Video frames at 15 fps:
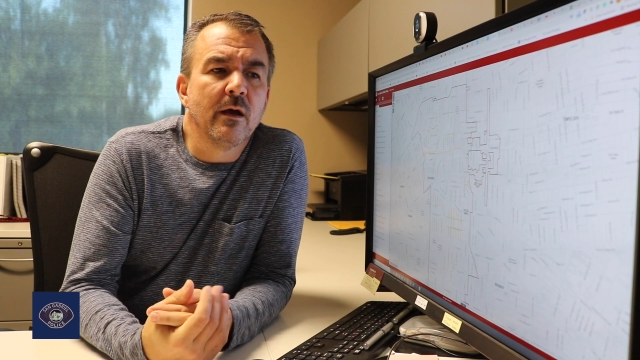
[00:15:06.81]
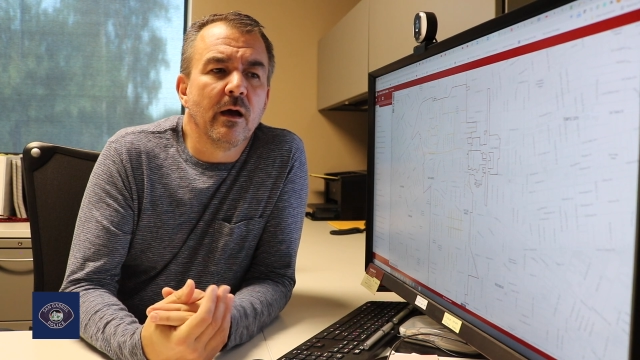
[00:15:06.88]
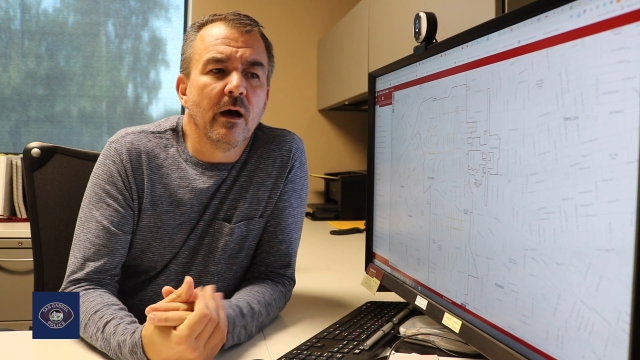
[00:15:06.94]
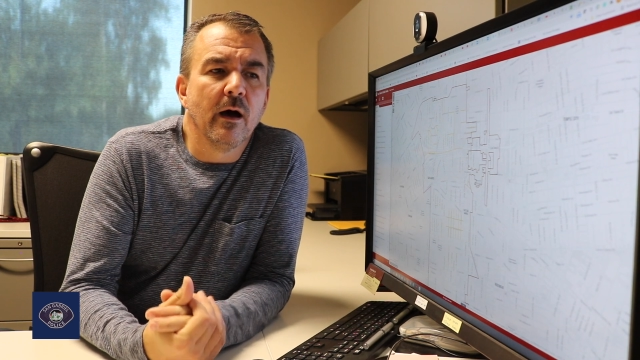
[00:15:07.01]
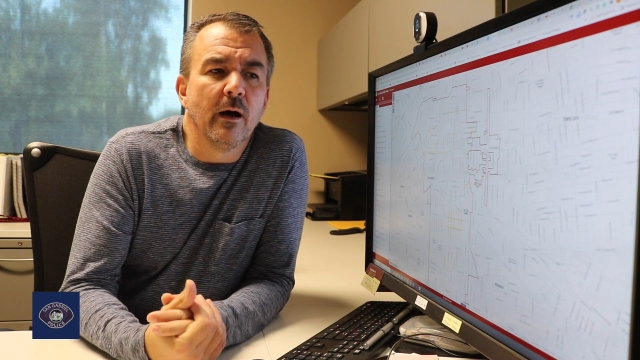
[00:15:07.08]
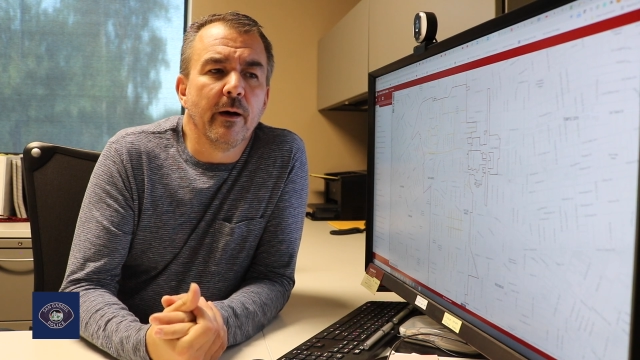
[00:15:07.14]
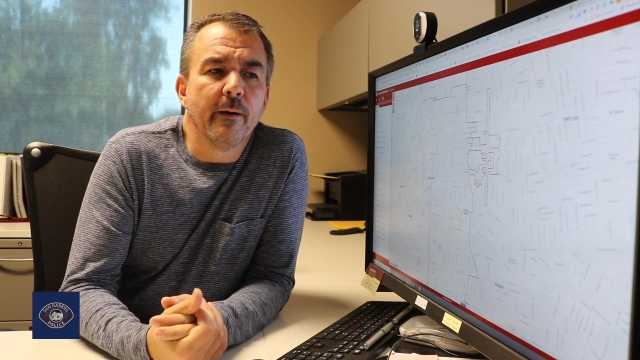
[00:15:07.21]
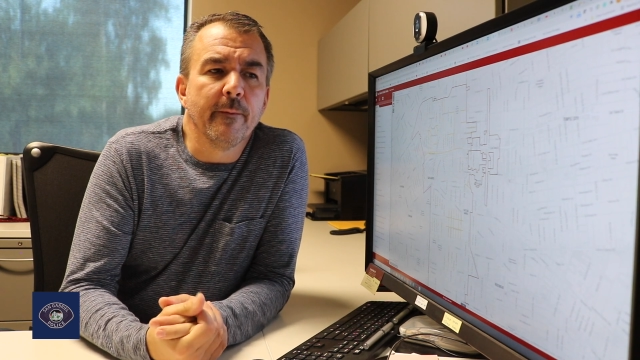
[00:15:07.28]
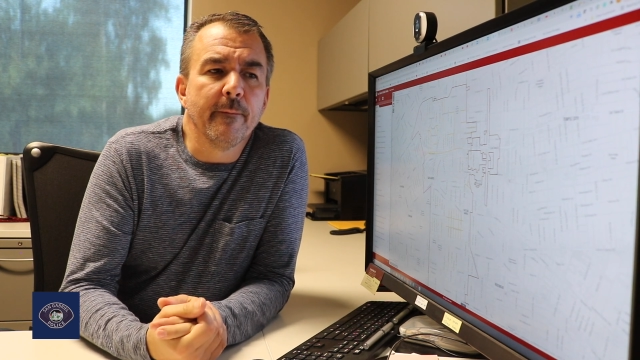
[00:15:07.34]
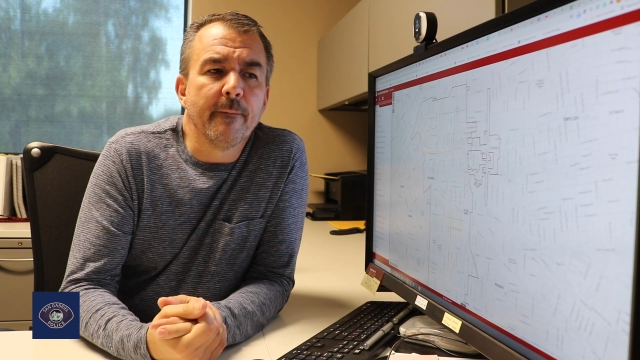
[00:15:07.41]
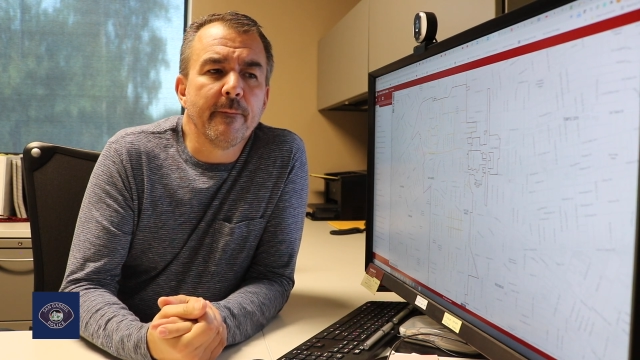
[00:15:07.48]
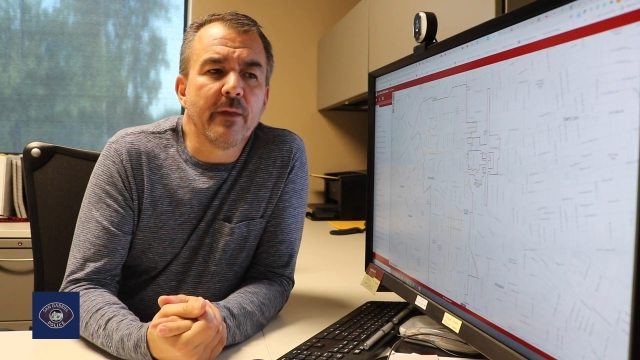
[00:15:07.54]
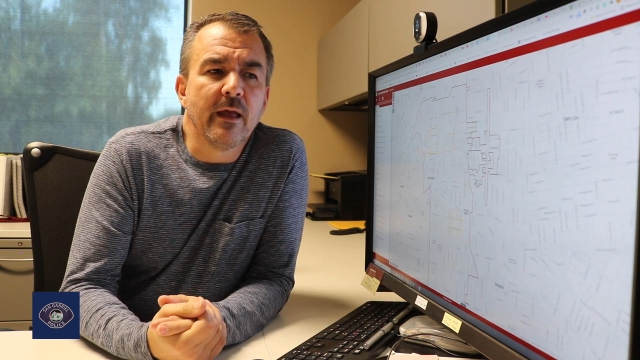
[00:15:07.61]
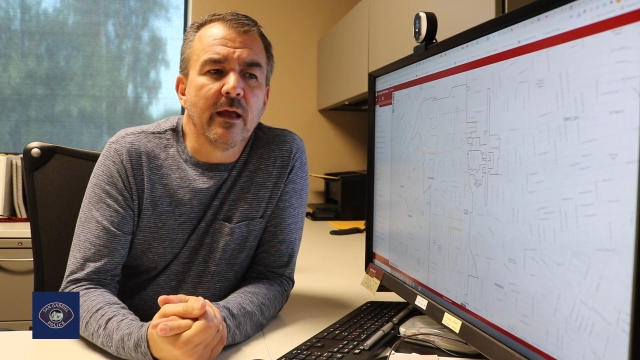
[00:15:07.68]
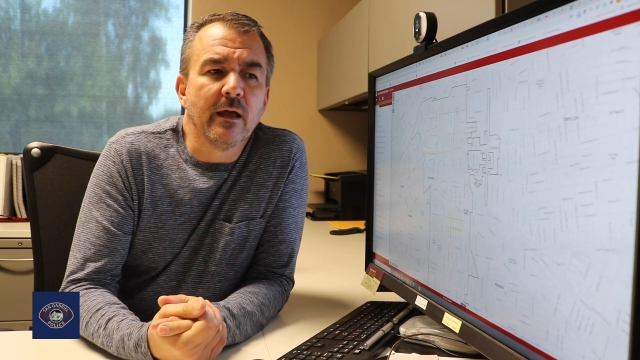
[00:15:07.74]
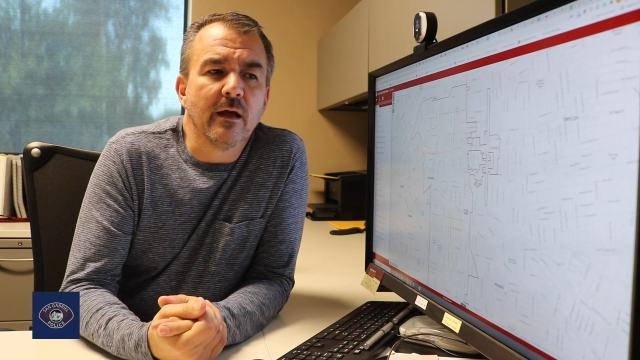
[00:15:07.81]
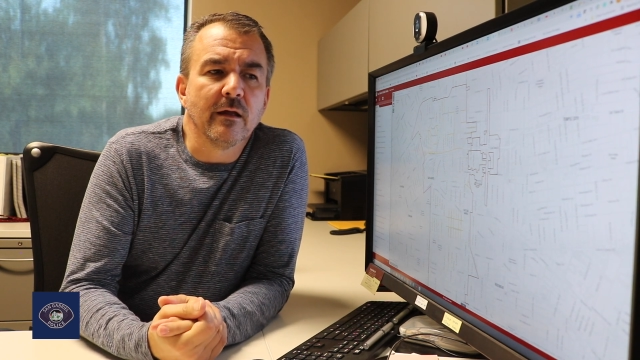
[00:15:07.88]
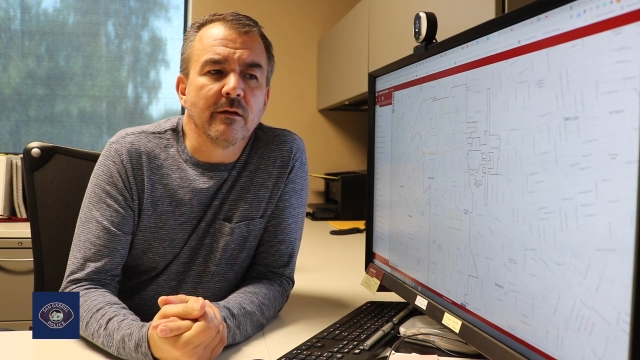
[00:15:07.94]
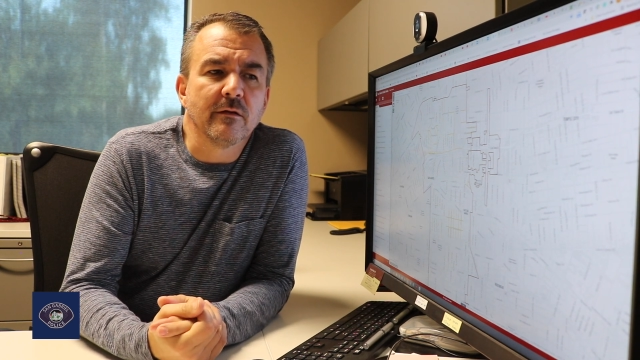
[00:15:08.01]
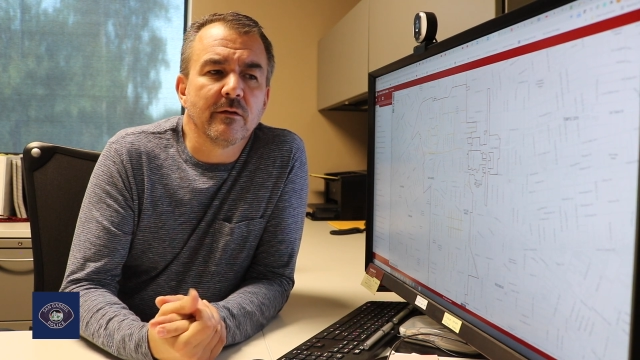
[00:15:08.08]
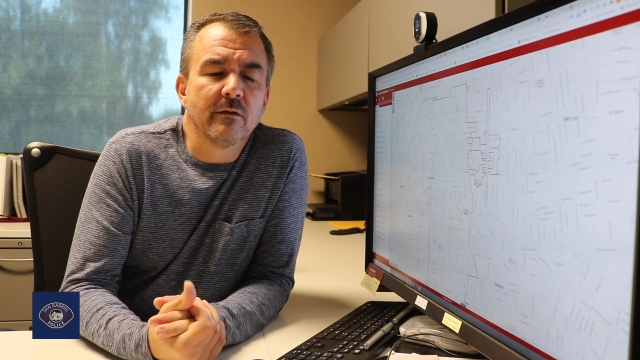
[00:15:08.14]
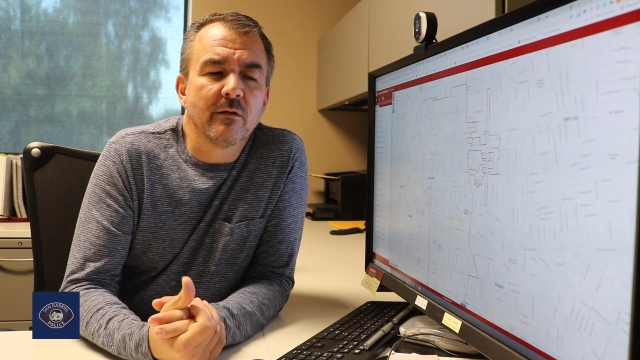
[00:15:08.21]

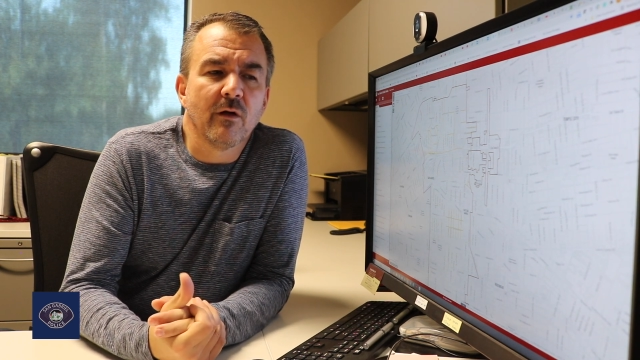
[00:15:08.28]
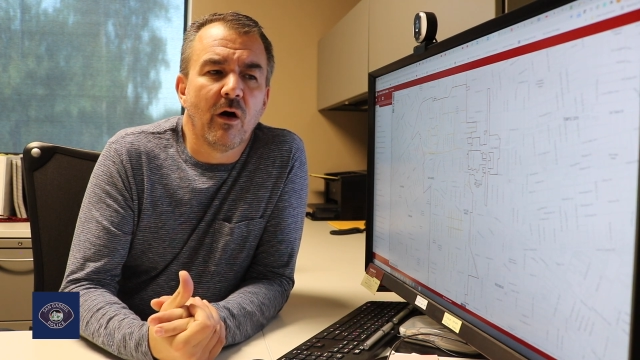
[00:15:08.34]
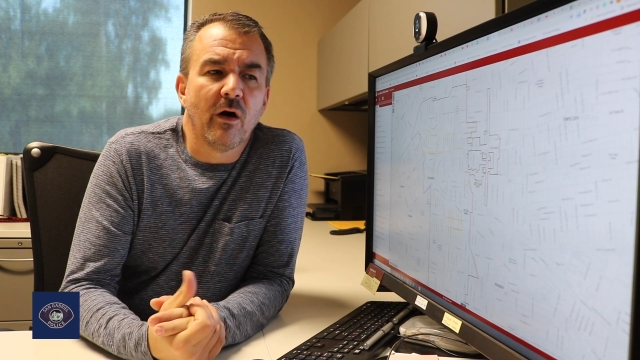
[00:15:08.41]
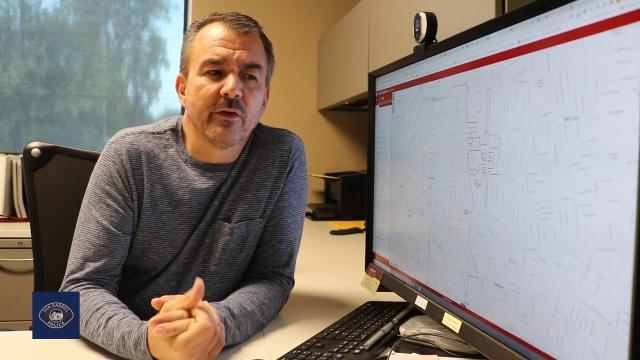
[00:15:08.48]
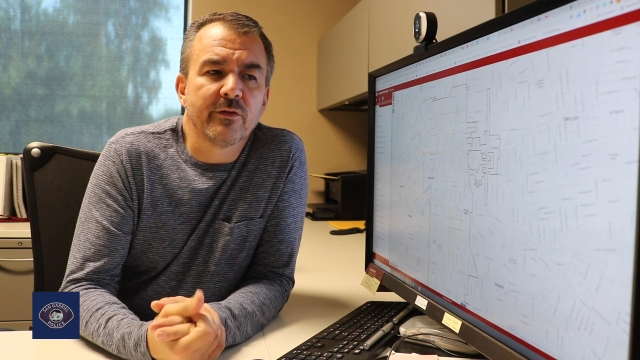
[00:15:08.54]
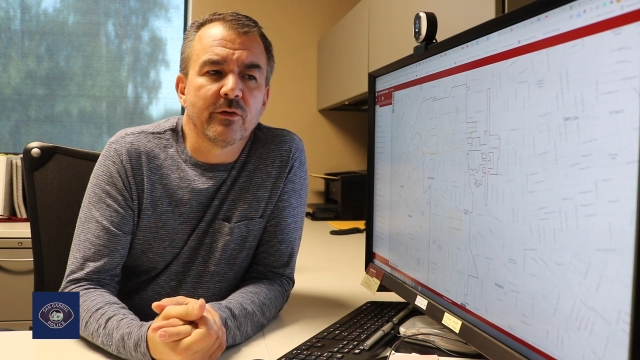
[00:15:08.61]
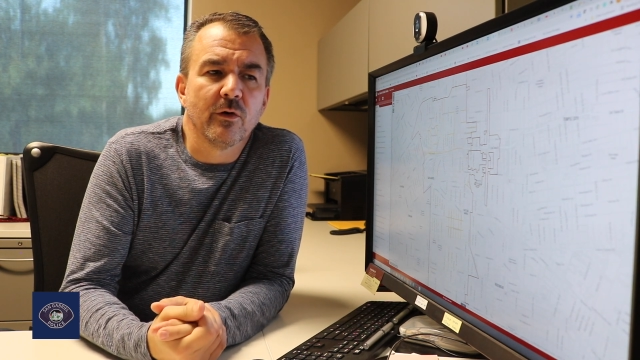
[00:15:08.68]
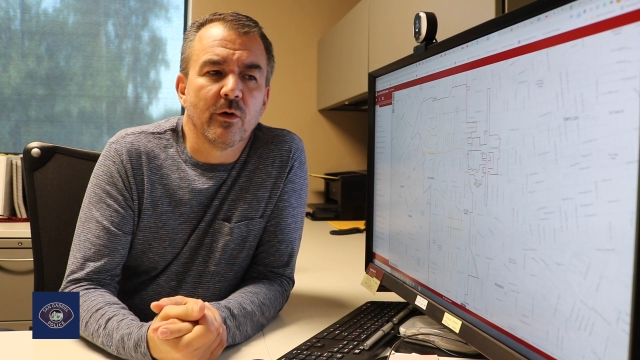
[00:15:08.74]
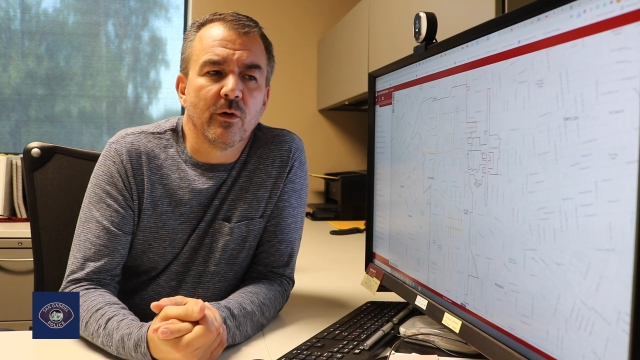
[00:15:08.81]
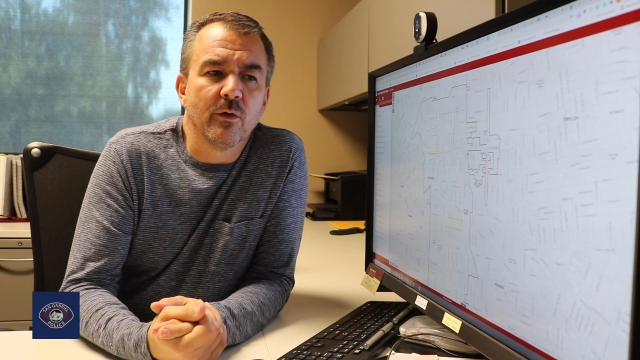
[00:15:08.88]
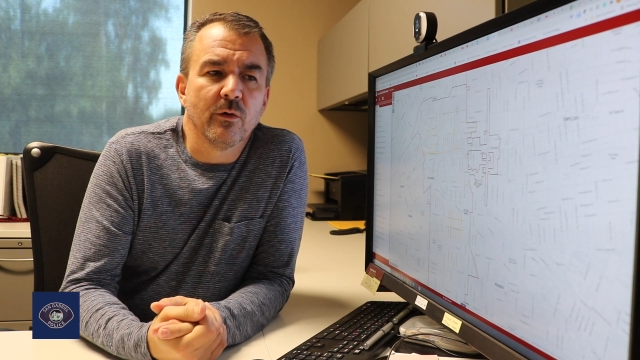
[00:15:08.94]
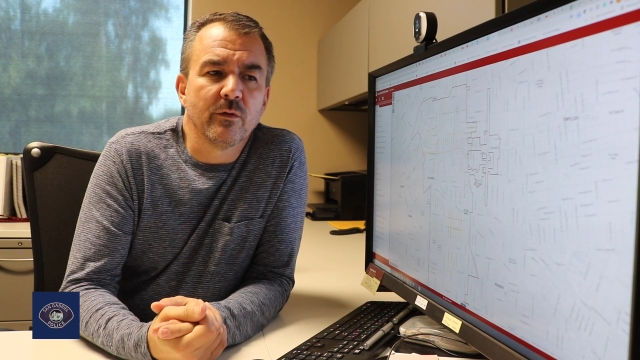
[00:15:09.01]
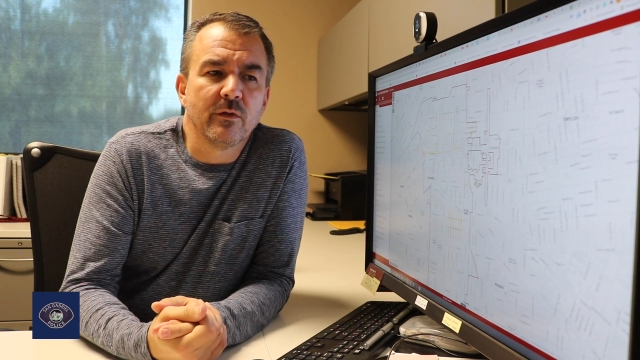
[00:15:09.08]
And also